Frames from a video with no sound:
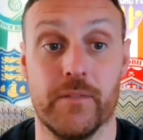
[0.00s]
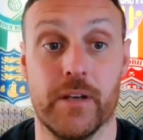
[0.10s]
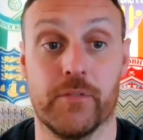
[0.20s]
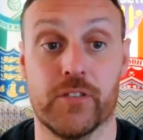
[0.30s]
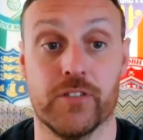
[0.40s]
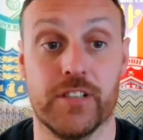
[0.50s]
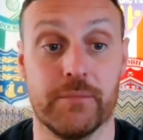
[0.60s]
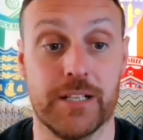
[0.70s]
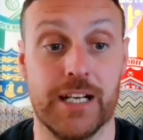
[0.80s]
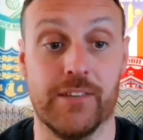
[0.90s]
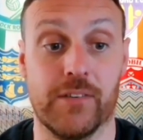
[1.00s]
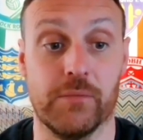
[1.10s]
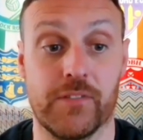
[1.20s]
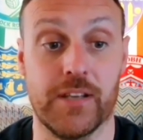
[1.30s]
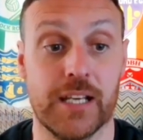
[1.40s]
I'm sure Tim Clancy
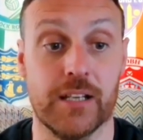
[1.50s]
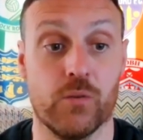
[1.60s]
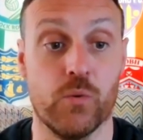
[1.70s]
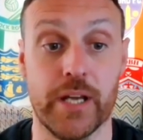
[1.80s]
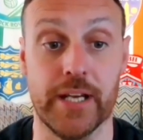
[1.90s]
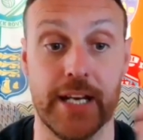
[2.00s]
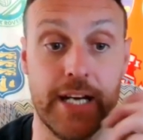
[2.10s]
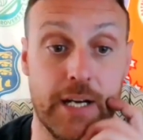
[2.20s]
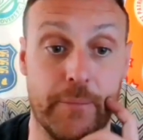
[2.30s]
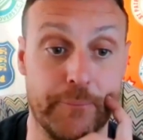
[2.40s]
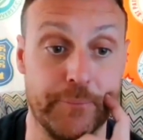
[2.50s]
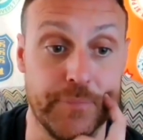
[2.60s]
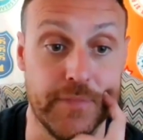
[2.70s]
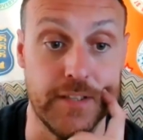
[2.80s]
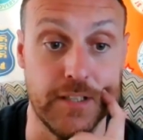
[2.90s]
was thinking a win here,
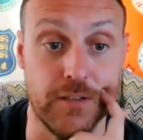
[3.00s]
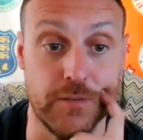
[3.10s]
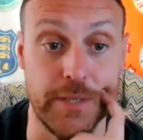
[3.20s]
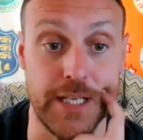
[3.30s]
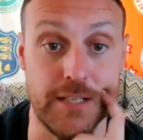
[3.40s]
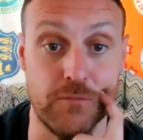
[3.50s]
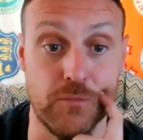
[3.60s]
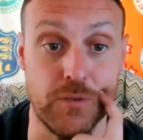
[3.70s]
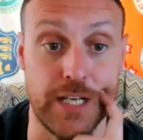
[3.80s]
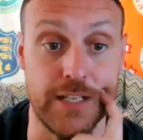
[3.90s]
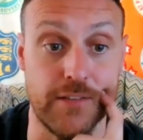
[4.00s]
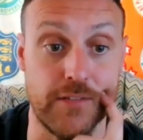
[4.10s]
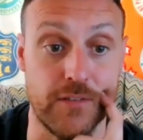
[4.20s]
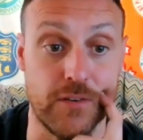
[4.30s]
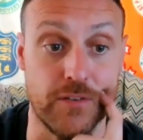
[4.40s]
do you know what I mean, would have had us
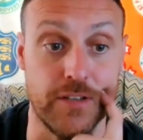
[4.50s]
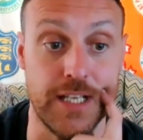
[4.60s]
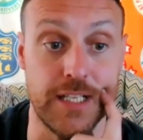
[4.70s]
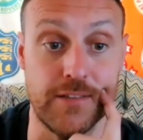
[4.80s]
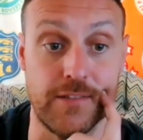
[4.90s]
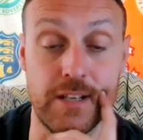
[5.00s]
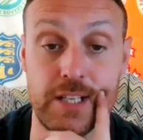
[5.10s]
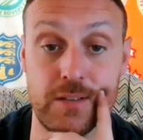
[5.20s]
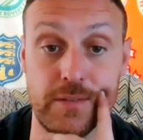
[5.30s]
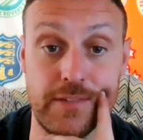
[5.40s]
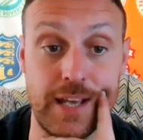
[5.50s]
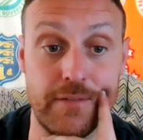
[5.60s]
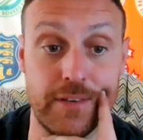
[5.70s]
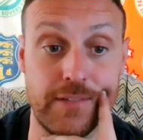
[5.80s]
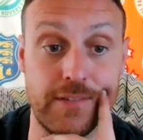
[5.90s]
on 13 and Sligo on
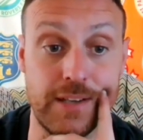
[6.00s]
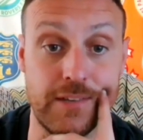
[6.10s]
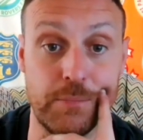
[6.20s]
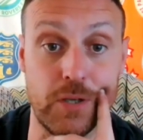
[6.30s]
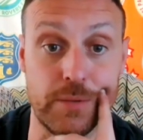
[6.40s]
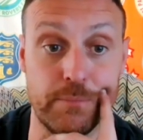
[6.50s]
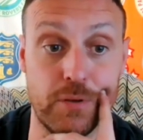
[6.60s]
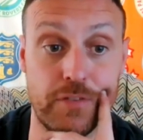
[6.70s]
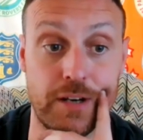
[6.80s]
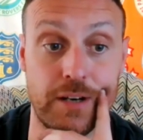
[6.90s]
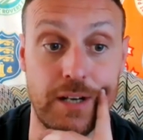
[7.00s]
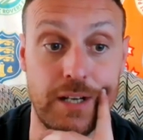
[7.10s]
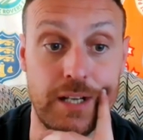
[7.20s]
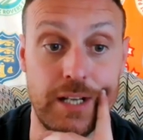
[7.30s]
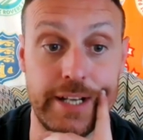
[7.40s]
7, a 6-point buffer.
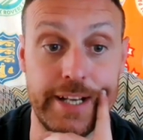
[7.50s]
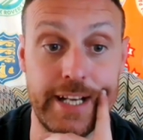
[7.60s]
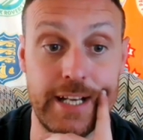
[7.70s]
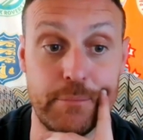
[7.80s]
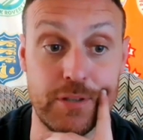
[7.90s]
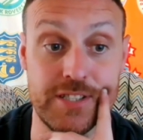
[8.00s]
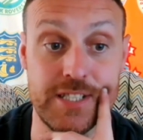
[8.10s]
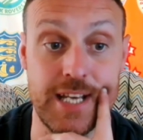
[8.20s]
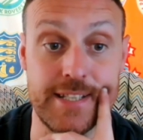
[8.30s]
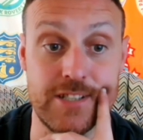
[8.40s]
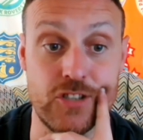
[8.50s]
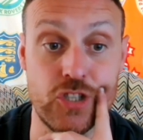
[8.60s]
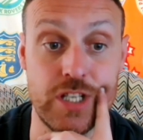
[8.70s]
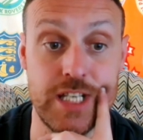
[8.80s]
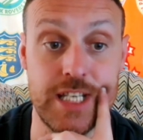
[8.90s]
But it stays at
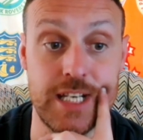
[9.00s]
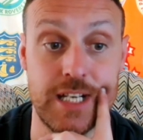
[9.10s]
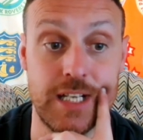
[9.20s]
3.